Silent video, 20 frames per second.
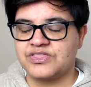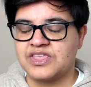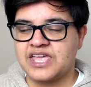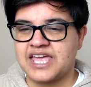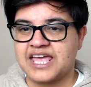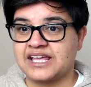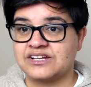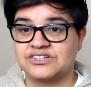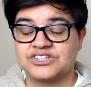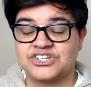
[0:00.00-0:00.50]

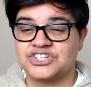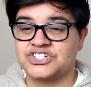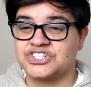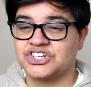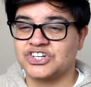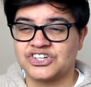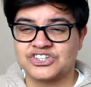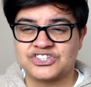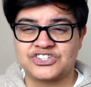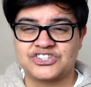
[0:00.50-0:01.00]
it's
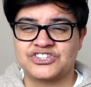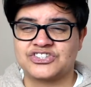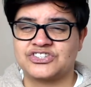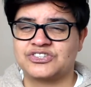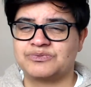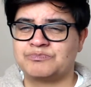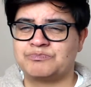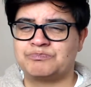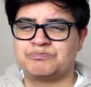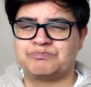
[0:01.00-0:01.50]
just
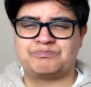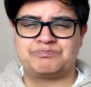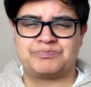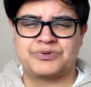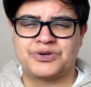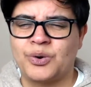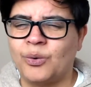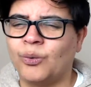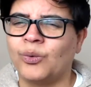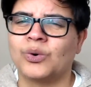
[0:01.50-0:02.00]

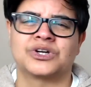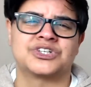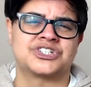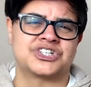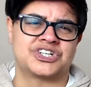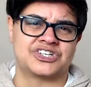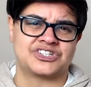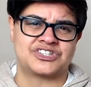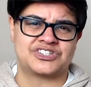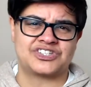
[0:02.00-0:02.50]

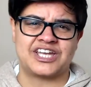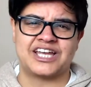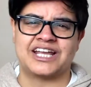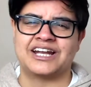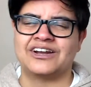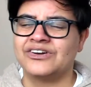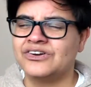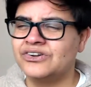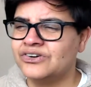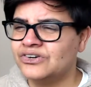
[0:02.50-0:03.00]
gorgeous.
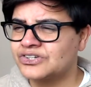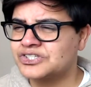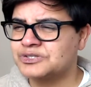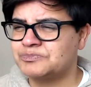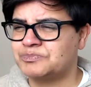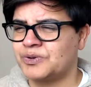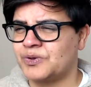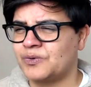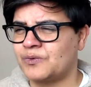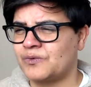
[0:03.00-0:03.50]
It
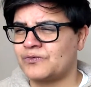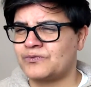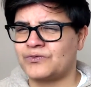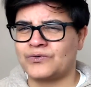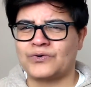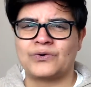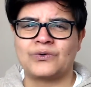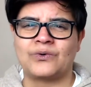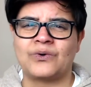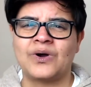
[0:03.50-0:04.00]
looks
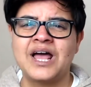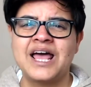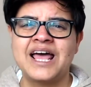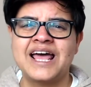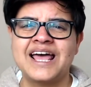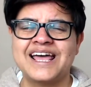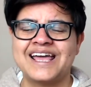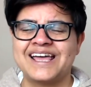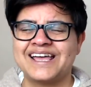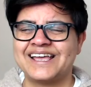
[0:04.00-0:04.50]
beautiful.
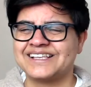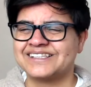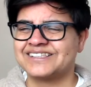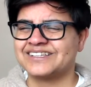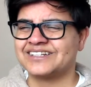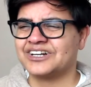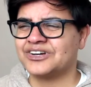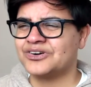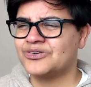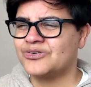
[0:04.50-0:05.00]
It's
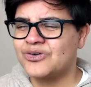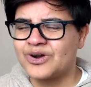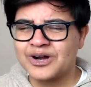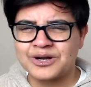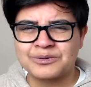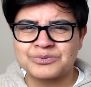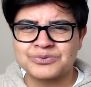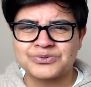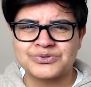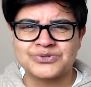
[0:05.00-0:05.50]
an
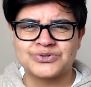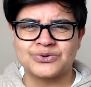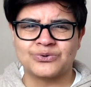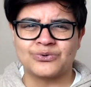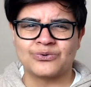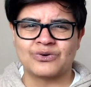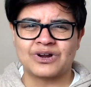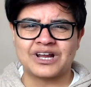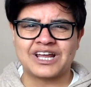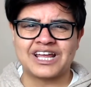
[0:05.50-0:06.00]
incredible
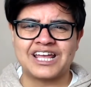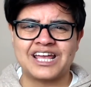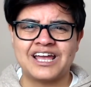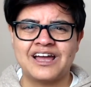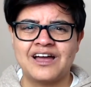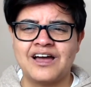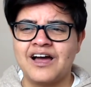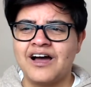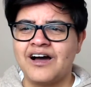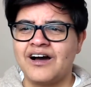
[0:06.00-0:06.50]

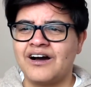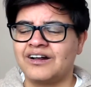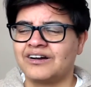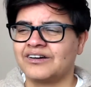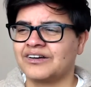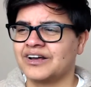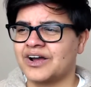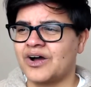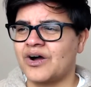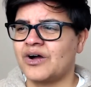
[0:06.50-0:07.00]
story.
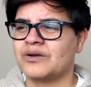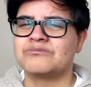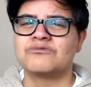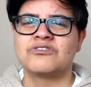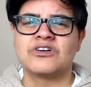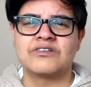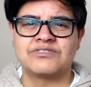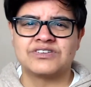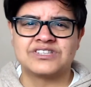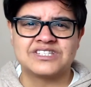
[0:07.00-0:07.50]
I'm
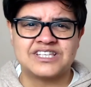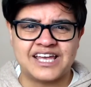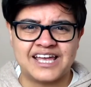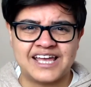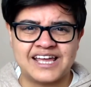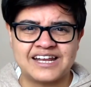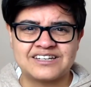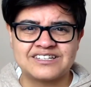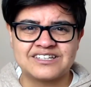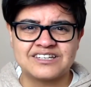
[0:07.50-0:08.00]

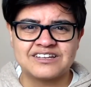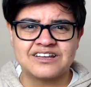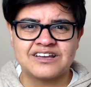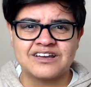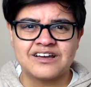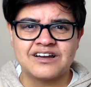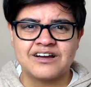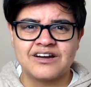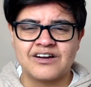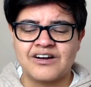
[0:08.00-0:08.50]
riveted.
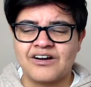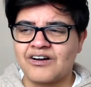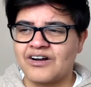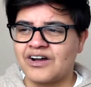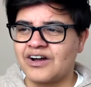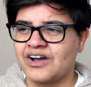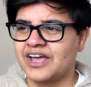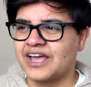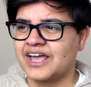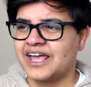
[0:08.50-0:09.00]

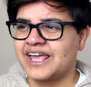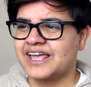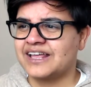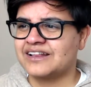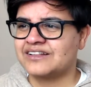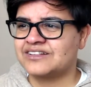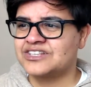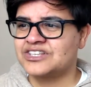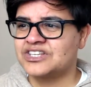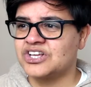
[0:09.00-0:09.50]

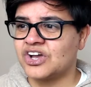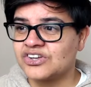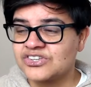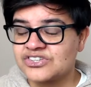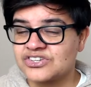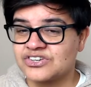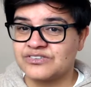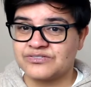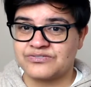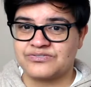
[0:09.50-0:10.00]
It
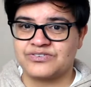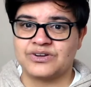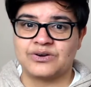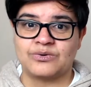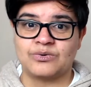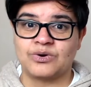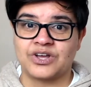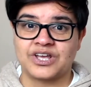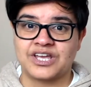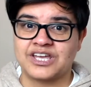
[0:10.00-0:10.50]
doesn't feel
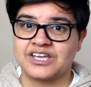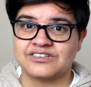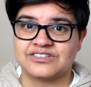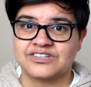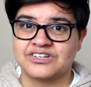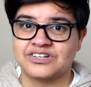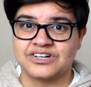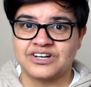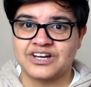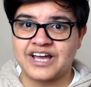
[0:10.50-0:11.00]
like it's
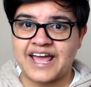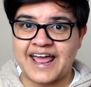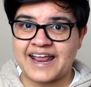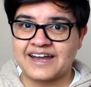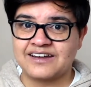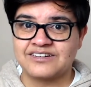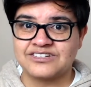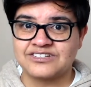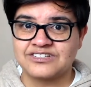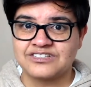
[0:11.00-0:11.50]
gonna
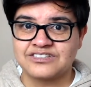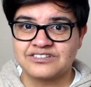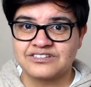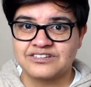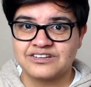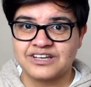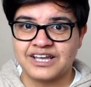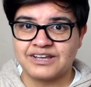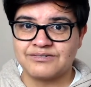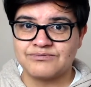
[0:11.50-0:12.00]
end
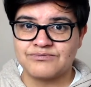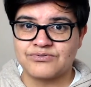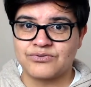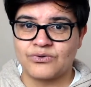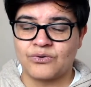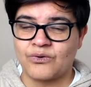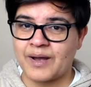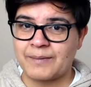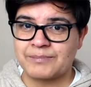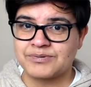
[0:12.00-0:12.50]
in
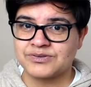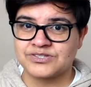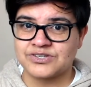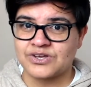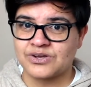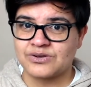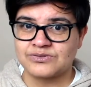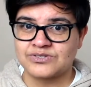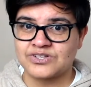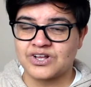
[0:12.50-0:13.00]
four
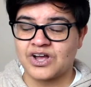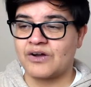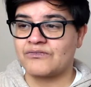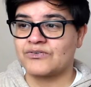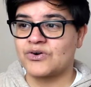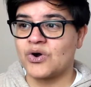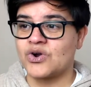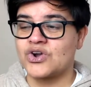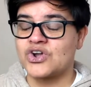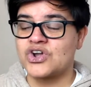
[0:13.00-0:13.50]
episodes. I've
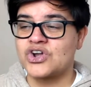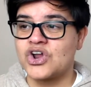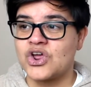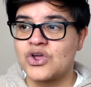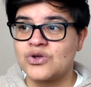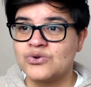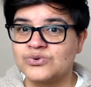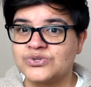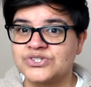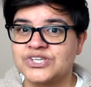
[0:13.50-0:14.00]
got
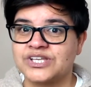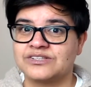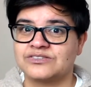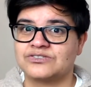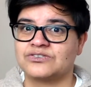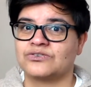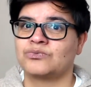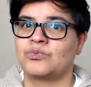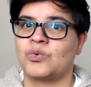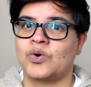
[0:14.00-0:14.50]
no
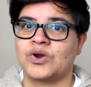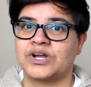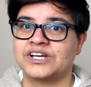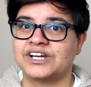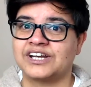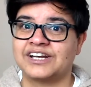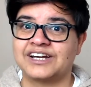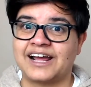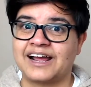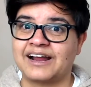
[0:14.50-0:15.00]
sense of
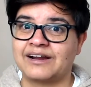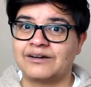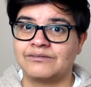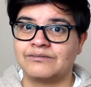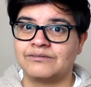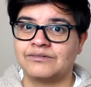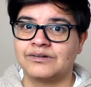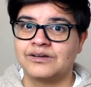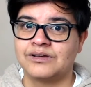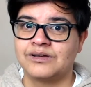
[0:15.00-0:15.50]
winding
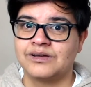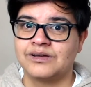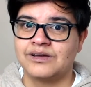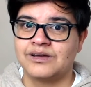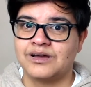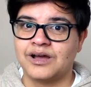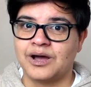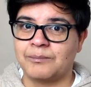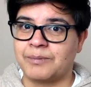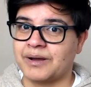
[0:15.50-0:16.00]
down
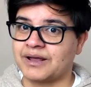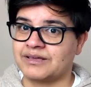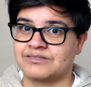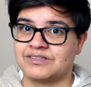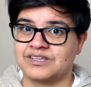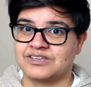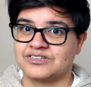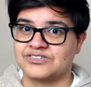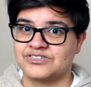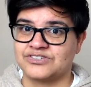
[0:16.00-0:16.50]
about
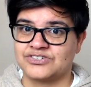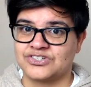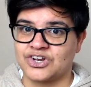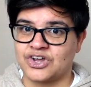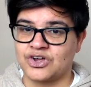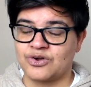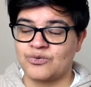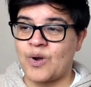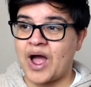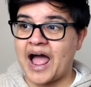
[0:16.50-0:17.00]
this
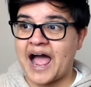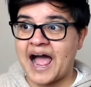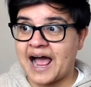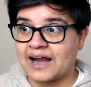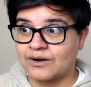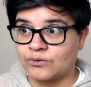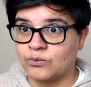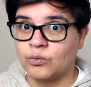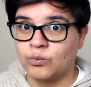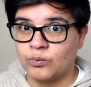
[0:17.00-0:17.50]
show
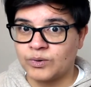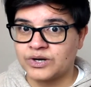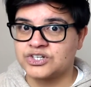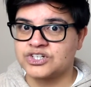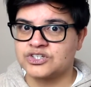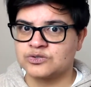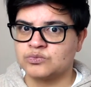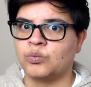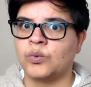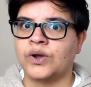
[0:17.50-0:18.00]
at all,
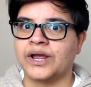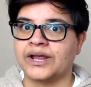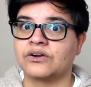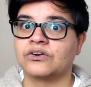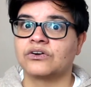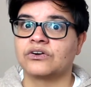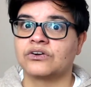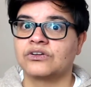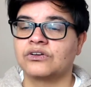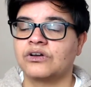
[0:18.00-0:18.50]
which is
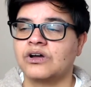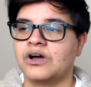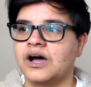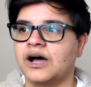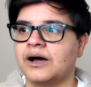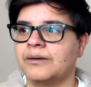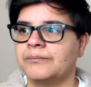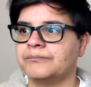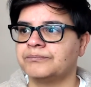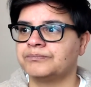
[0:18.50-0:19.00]
weird.
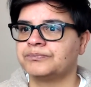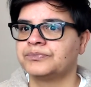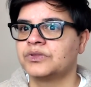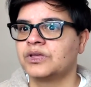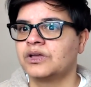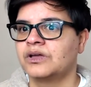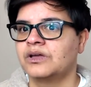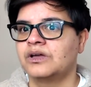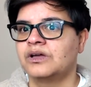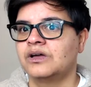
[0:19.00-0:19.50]

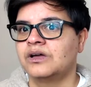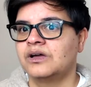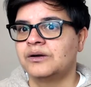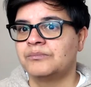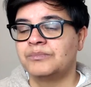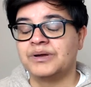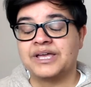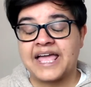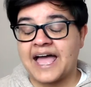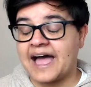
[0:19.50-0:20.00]

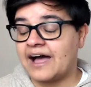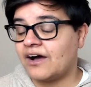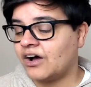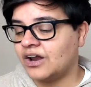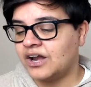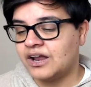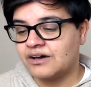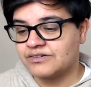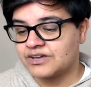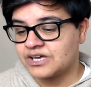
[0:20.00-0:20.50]
But yeah, I
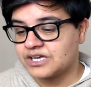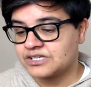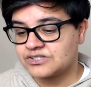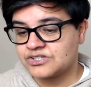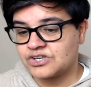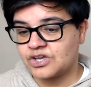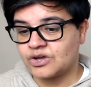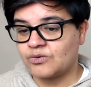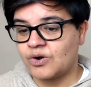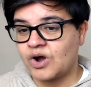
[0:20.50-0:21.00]
love it.
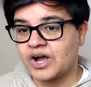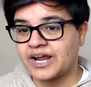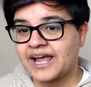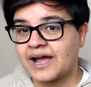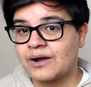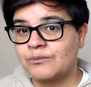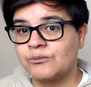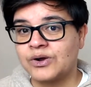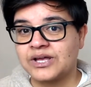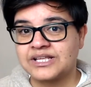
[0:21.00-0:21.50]
So I
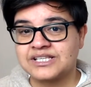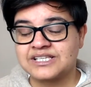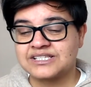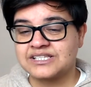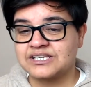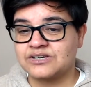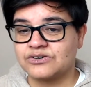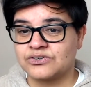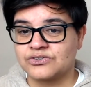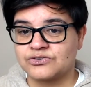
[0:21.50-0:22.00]
can't wait to
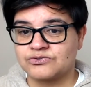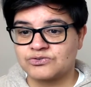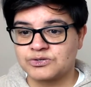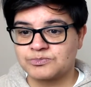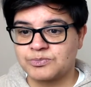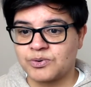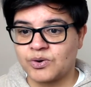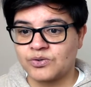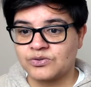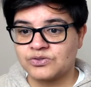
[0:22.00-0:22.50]
see Earth's
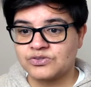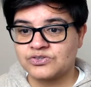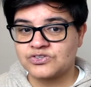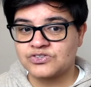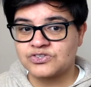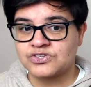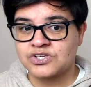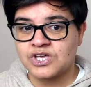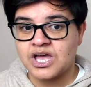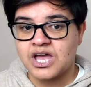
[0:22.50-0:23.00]

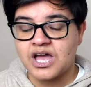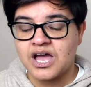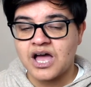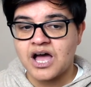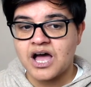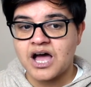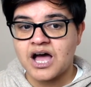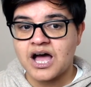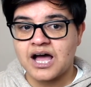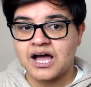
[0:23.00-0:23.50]
response.
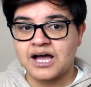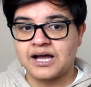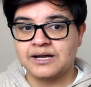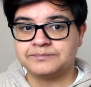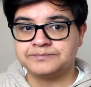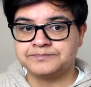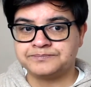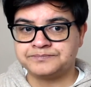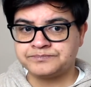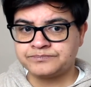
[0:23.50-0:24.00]

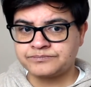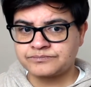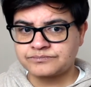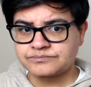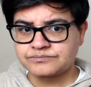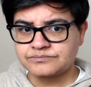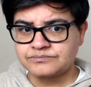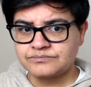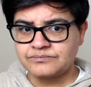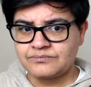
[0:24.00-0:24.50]
I
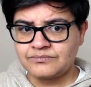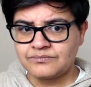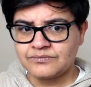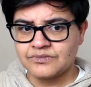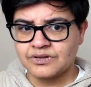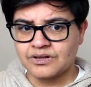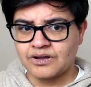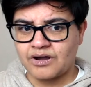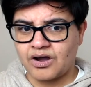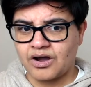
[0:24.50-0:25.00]

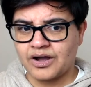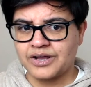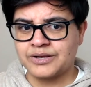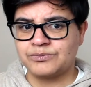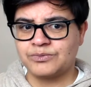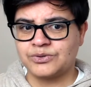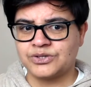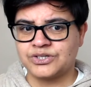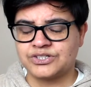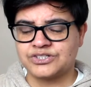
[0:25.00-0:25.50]

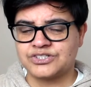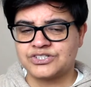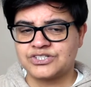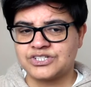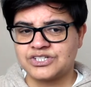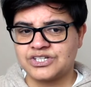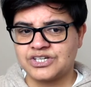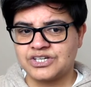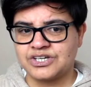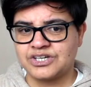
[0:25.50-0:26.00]
can't